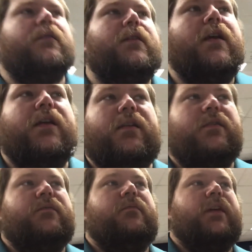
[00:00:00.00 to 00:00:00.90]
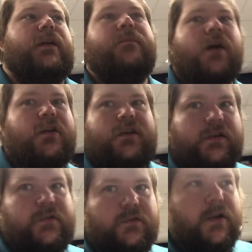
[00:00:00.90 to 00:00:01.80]
in like modern
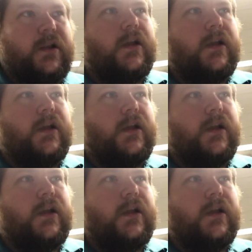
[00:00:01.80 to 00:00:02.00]
history.